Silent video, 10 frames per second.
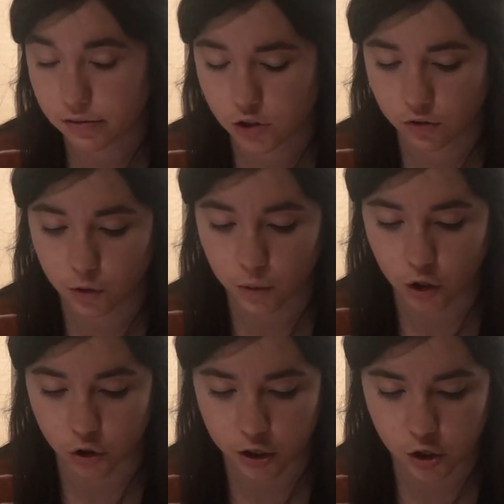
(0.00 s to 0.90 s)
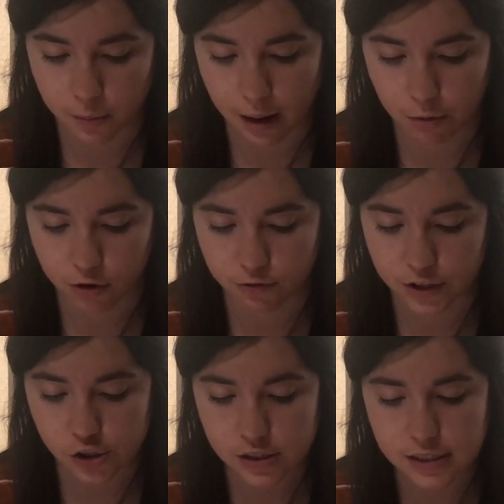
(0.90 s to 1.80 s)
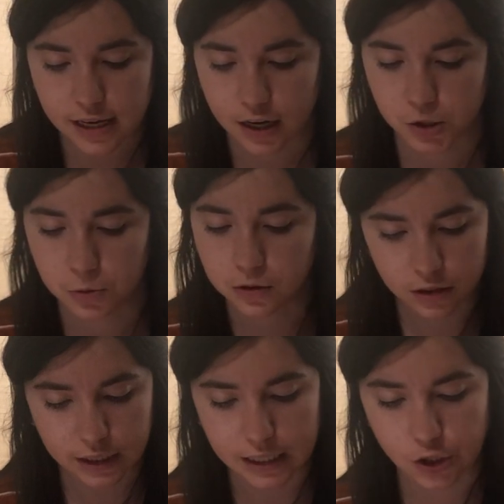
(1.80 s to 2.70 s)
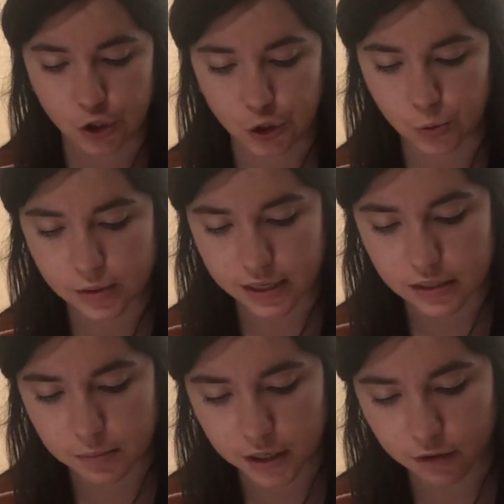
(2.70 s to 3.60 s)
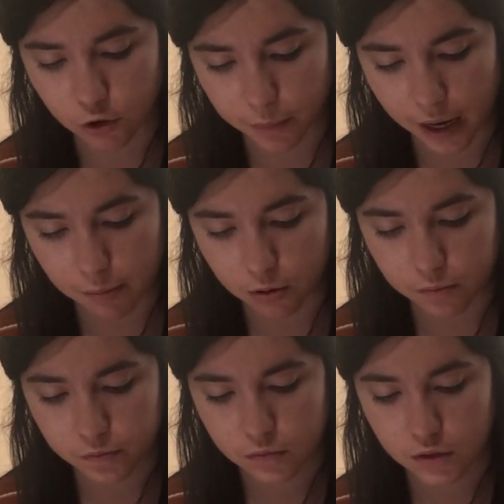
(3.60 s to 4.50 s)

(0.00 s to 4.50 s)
So if you want to look in your Bible, Ephesians is actually in the New Testament of your Bible,